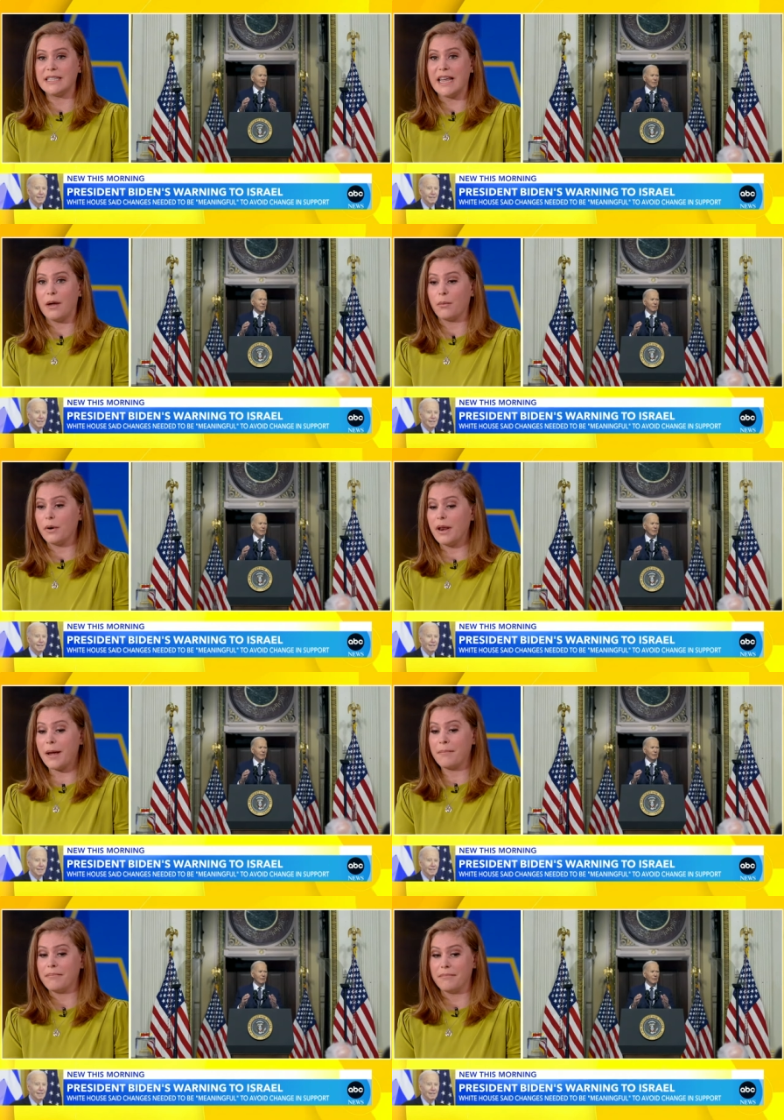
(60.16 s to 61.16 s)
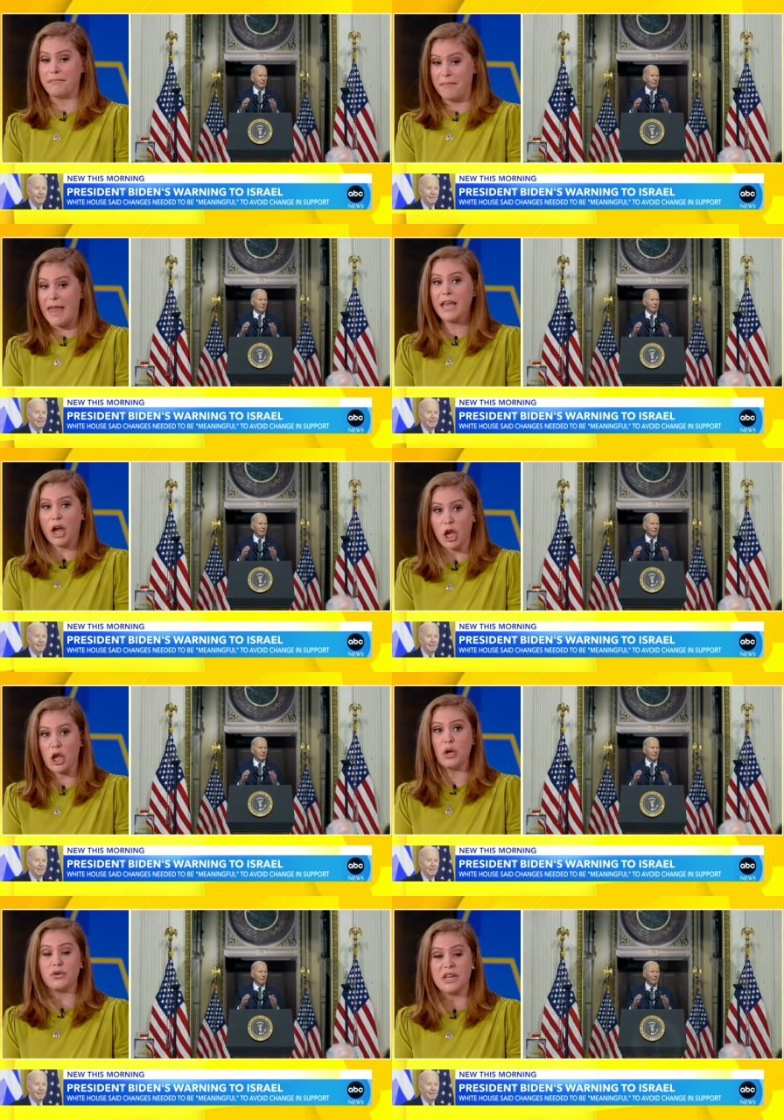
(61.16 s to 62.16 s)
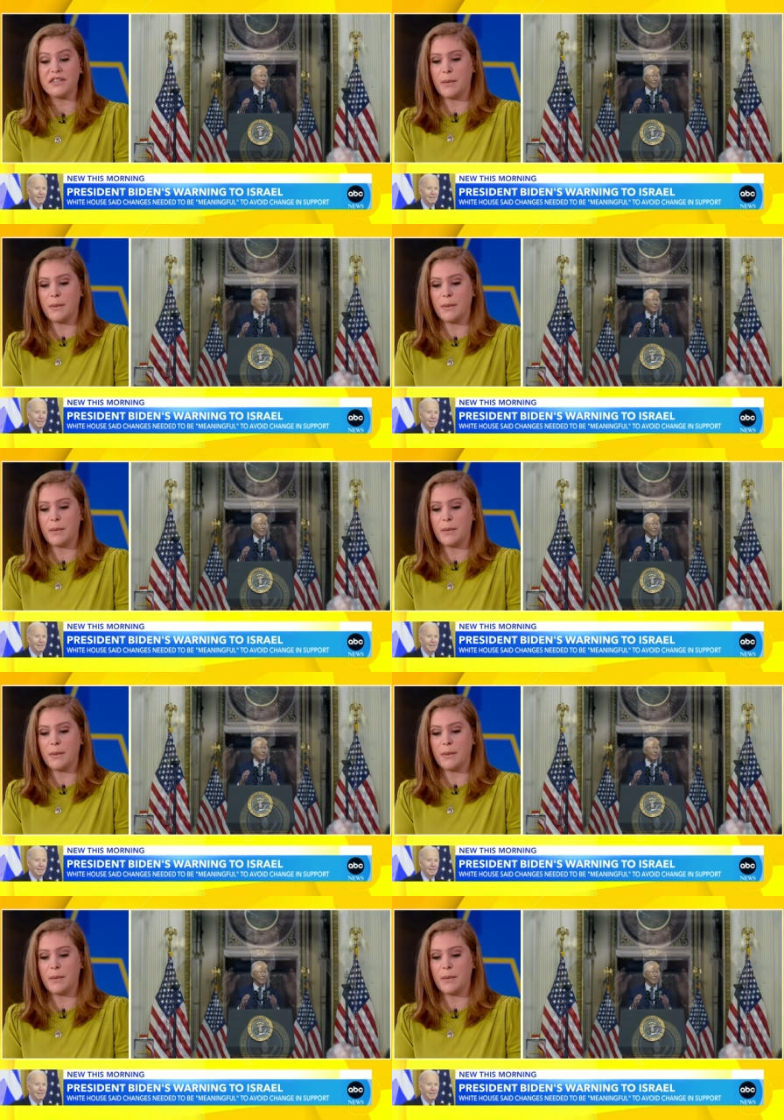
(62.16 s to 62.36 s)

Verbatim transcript: that would um, make a huge difference. I